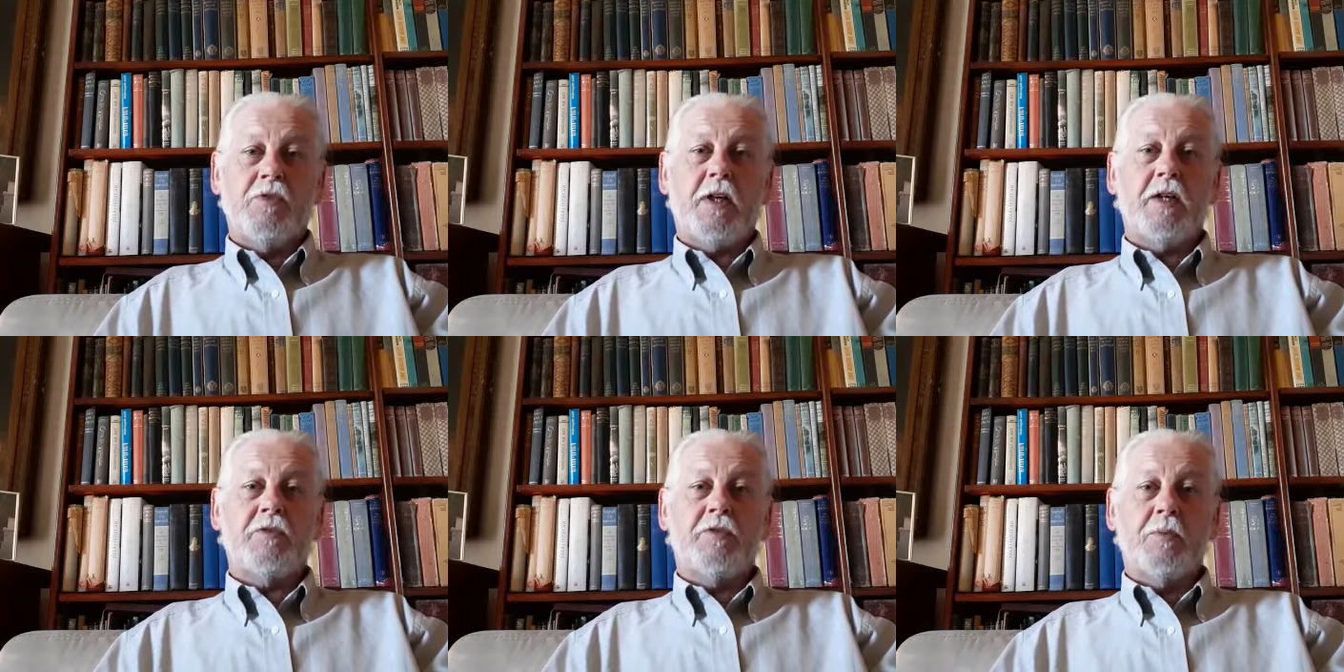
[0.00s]

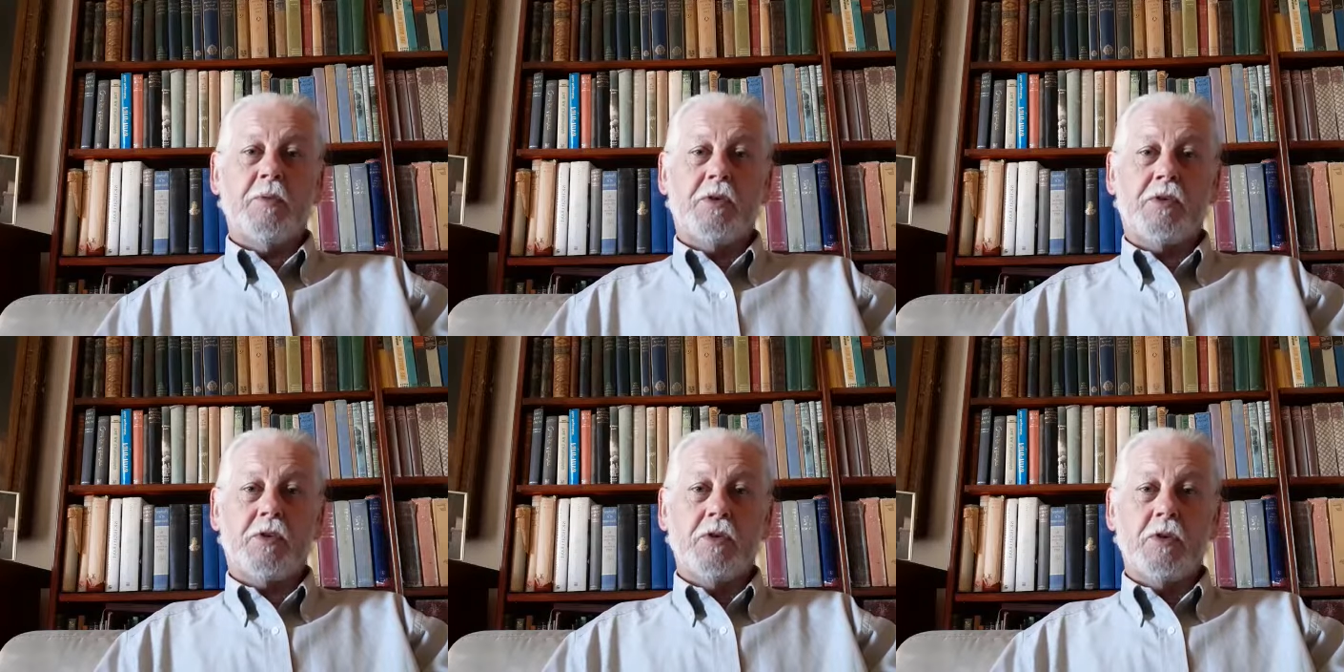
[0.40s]
had from the
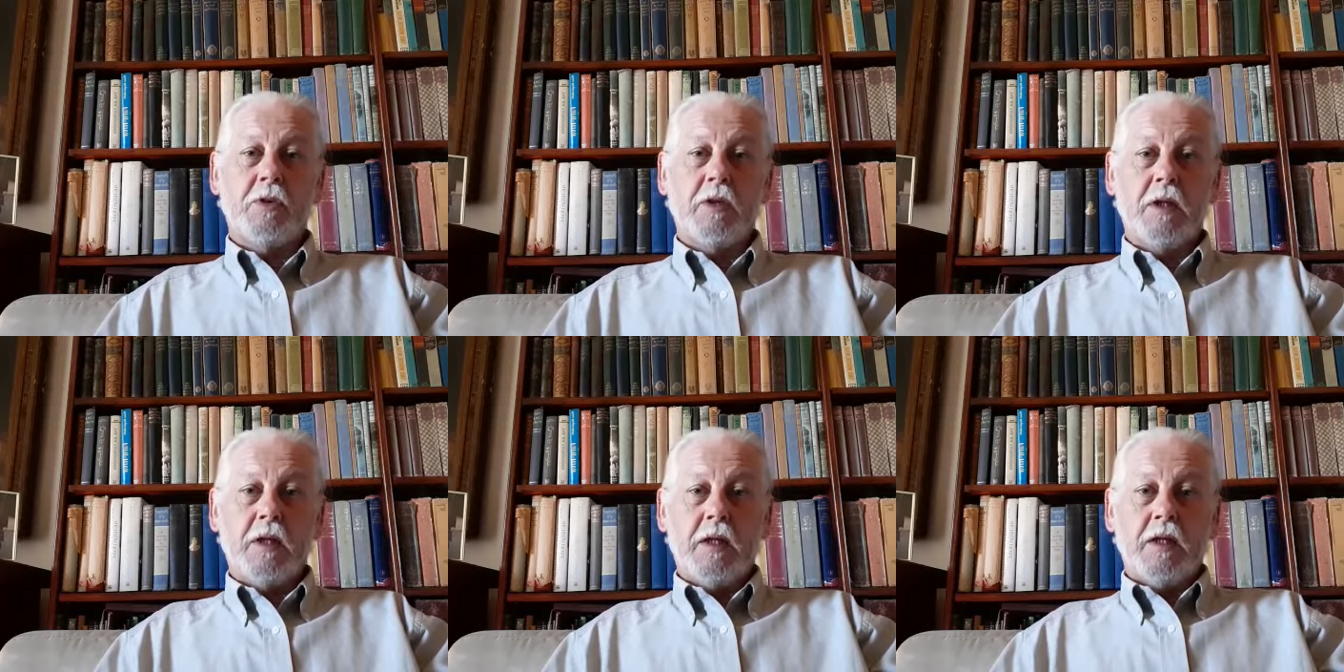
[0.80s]

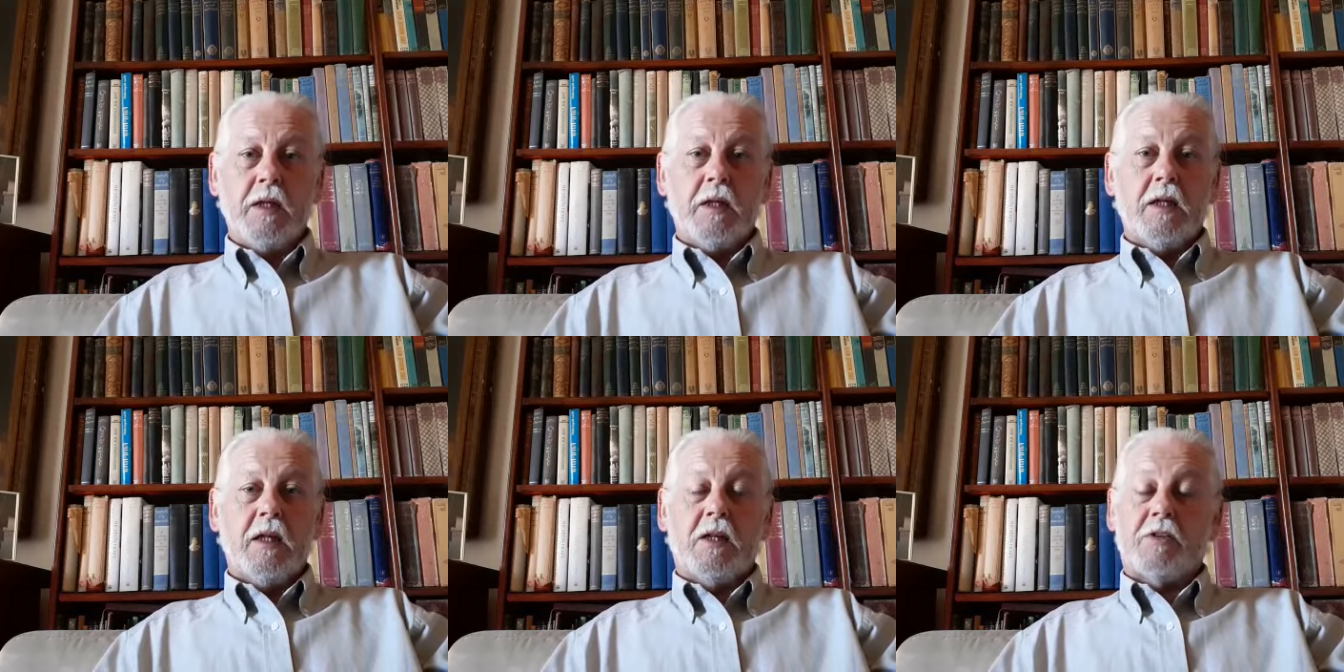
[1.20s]
school,
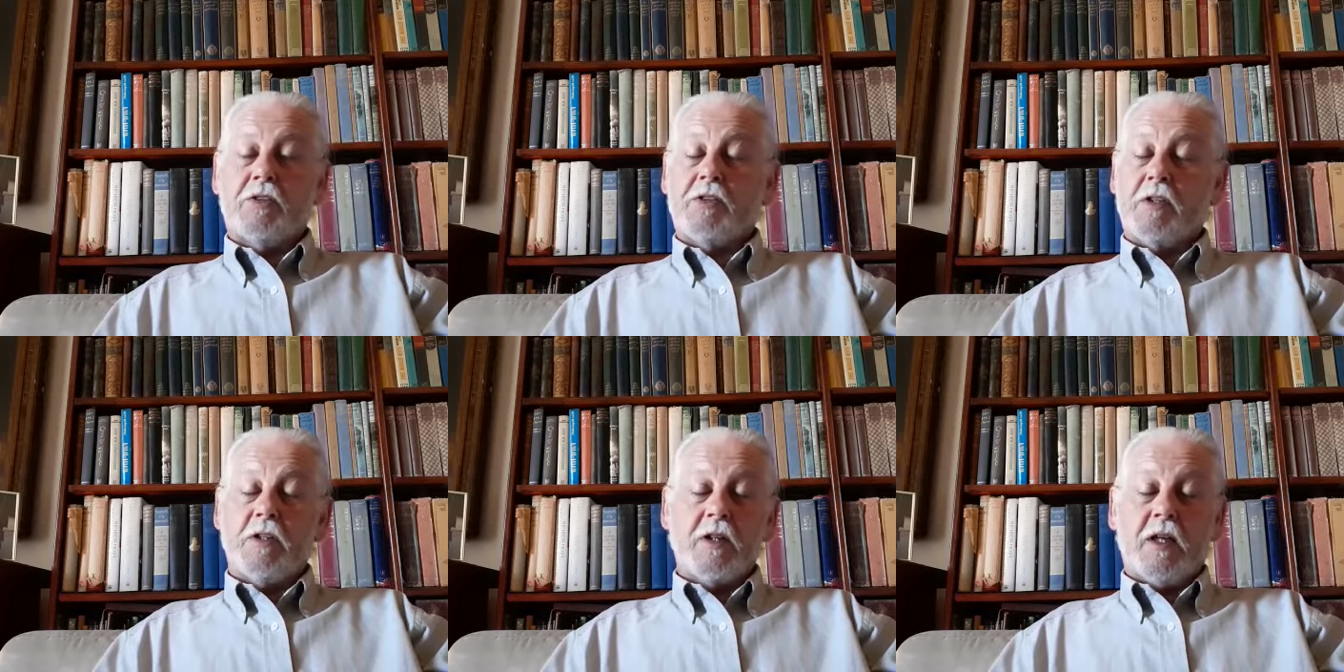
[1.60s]
as